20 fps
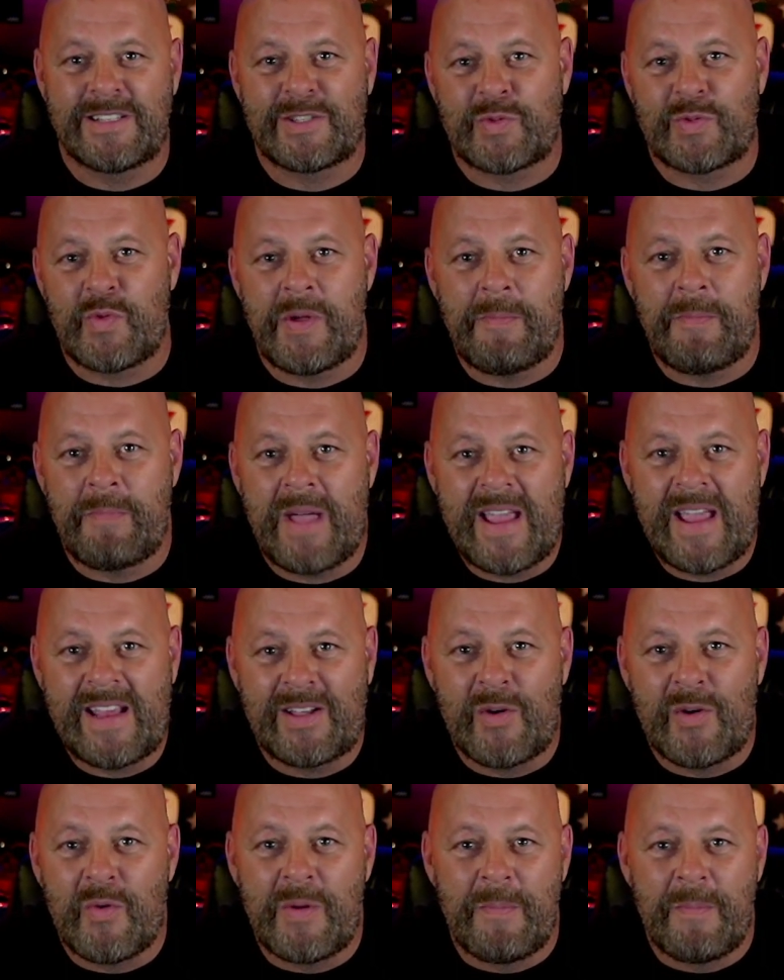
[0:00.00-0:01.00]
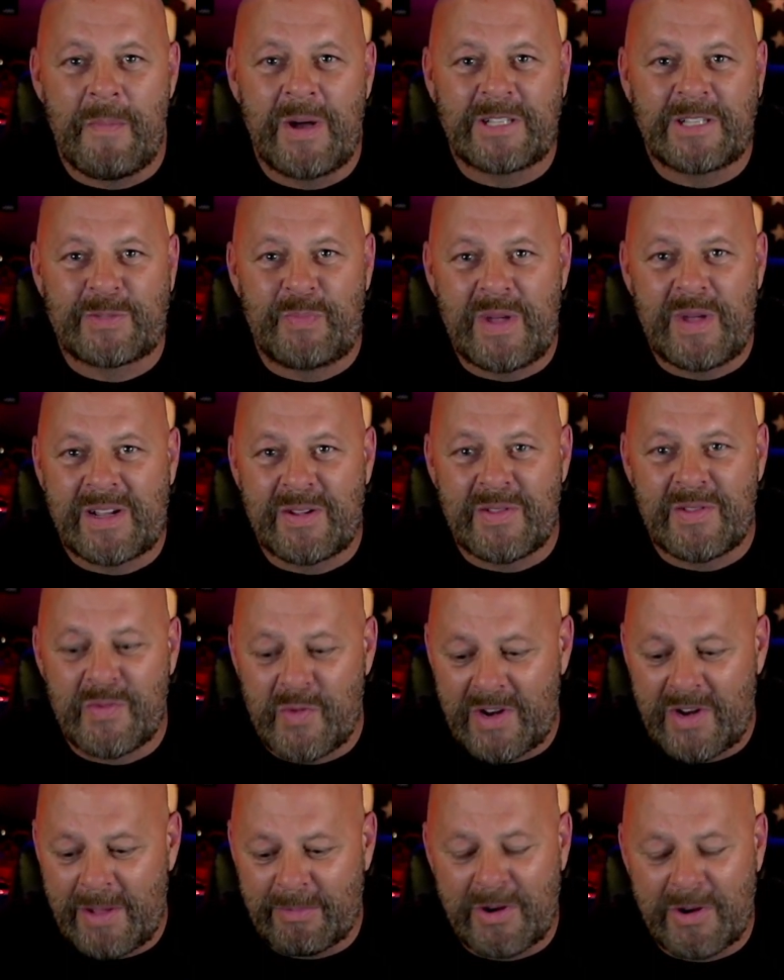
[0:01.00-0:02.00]
swim bait, going much bigger than
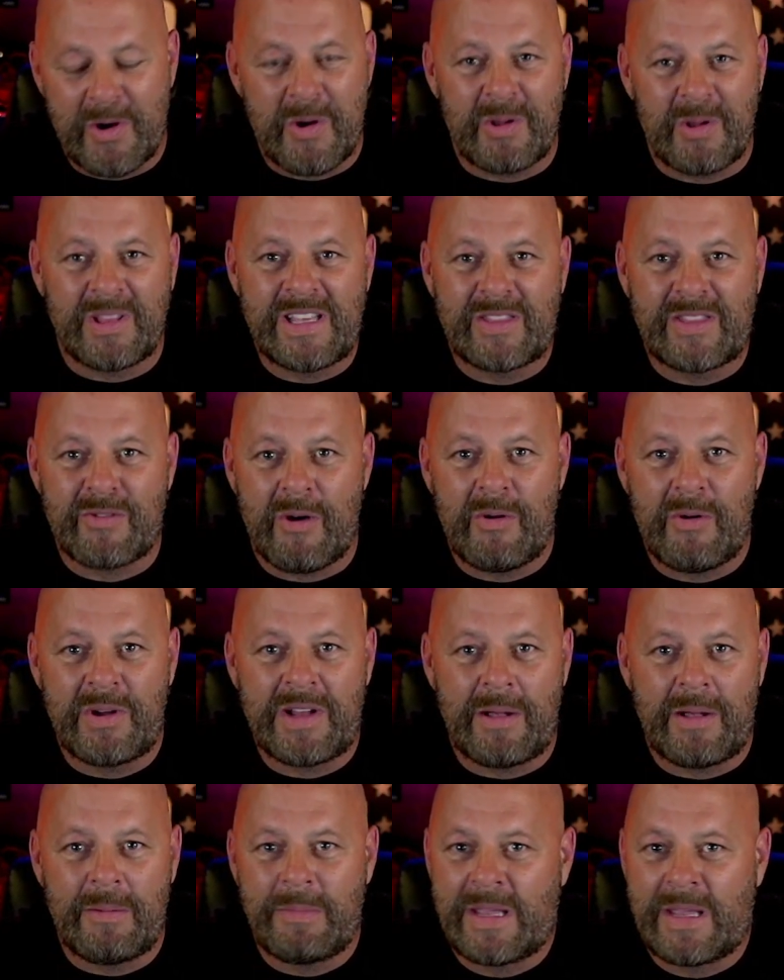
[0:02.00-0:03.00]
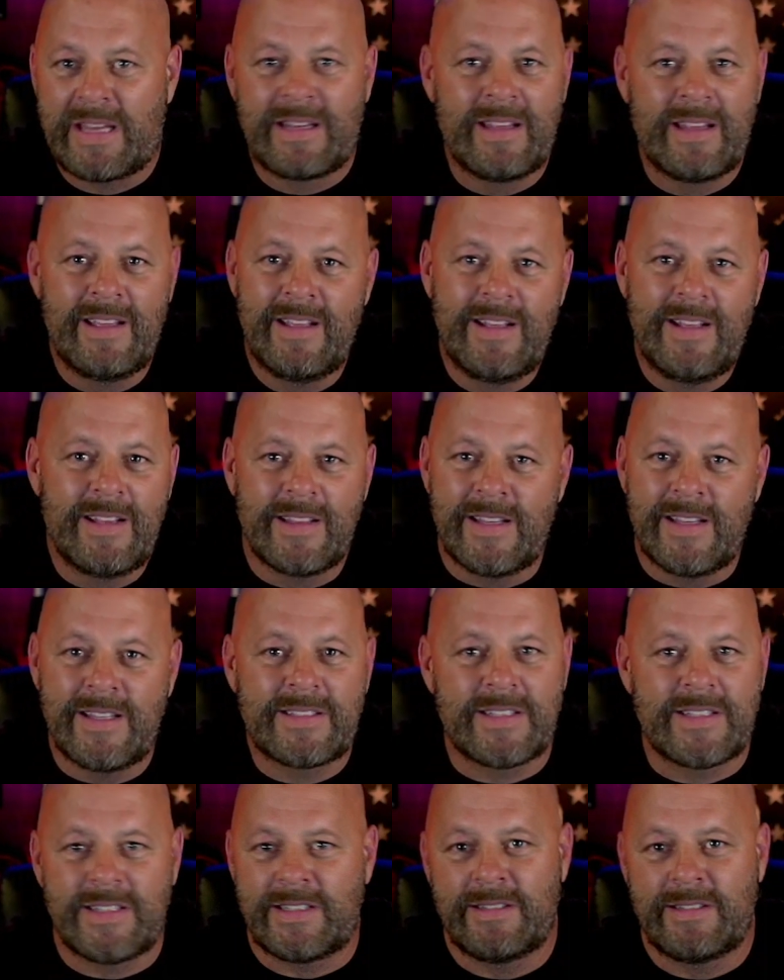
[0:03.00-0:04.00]
what I'm currently throwing. I mean,
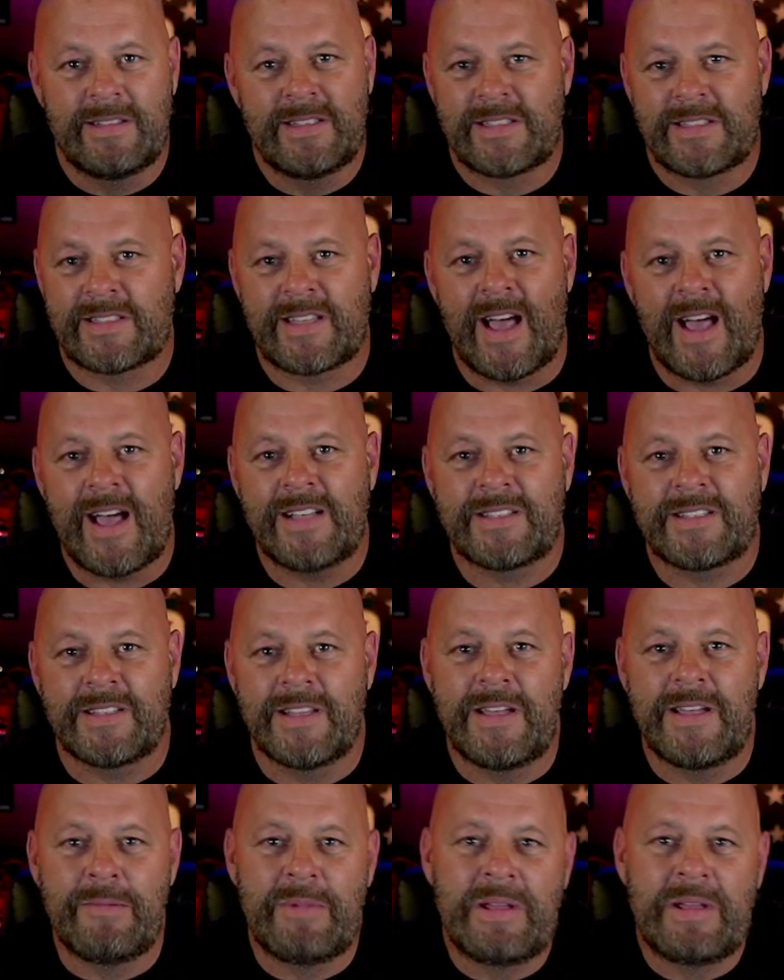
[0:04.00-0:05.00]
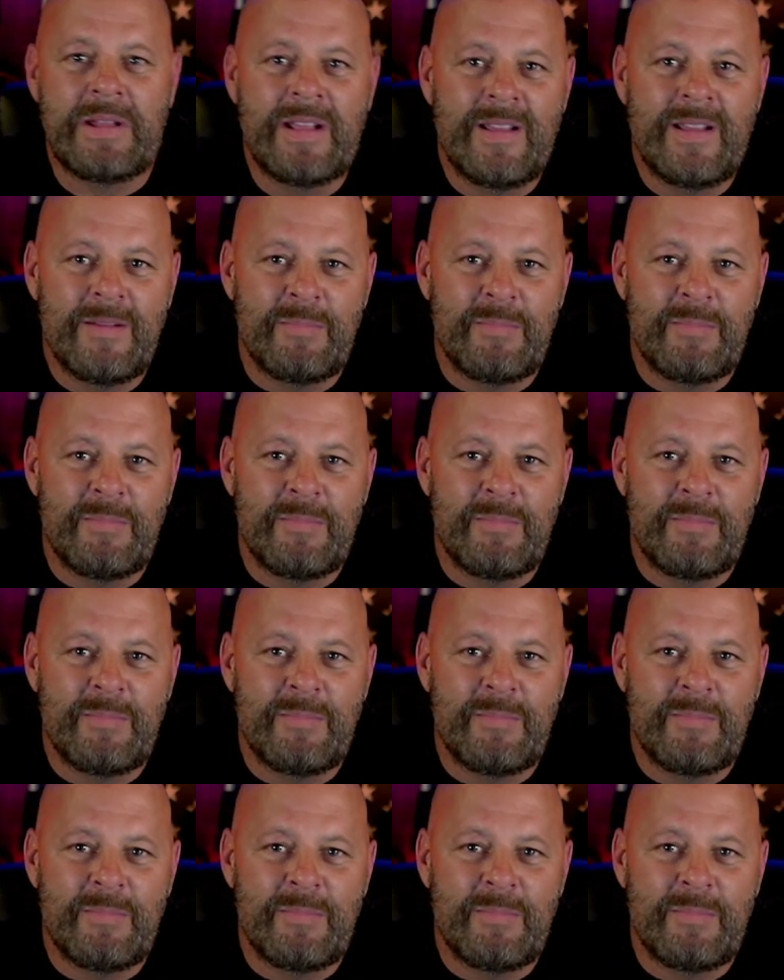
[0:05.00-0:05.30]
listen, sky's the limit.